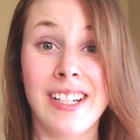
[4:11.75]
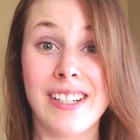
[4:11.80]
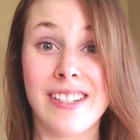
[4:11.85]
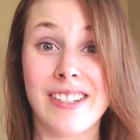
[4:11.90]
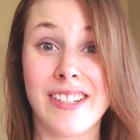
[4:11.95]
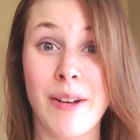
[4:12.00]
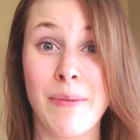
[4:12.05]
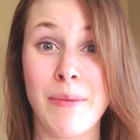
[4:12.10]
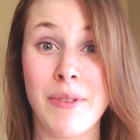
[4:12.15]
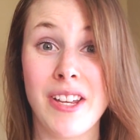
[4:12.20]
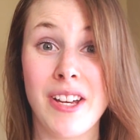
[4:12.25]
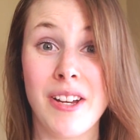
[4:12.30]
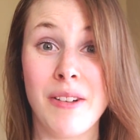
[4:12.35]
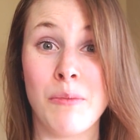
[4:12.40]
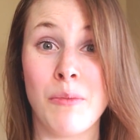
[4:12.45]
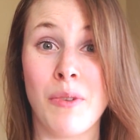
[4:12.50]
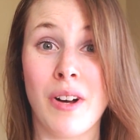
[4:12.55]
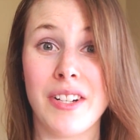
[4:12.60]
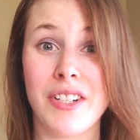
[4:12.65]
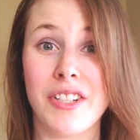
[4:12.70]
Some of
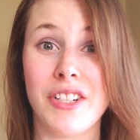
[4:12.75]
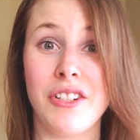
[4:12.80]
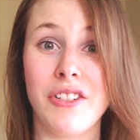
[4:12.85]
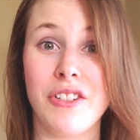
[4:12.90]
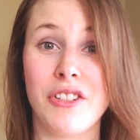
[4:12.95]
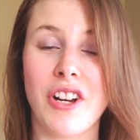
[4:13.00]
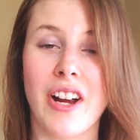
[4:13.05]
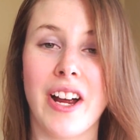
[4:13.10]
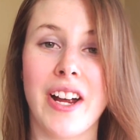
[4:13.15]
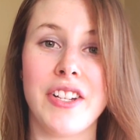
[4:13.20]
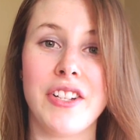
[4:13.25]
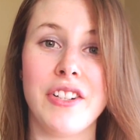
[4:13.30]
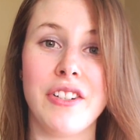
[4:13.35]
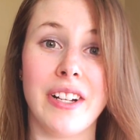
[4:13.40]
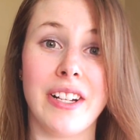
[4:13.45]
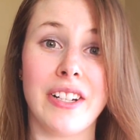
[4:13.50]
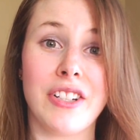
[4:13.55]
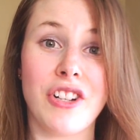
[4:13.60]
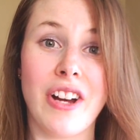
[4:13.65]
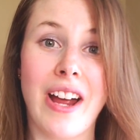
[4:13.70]
them want to try to
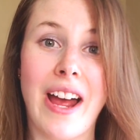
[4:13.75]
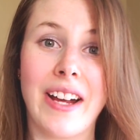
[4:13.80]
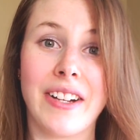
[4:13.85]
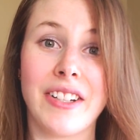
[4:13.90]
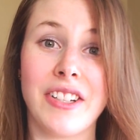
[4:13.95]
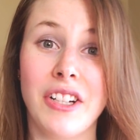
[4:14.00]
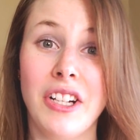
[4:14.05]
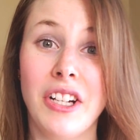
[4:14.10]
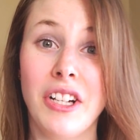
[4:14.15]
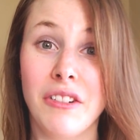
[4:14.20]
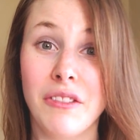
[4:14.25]
attract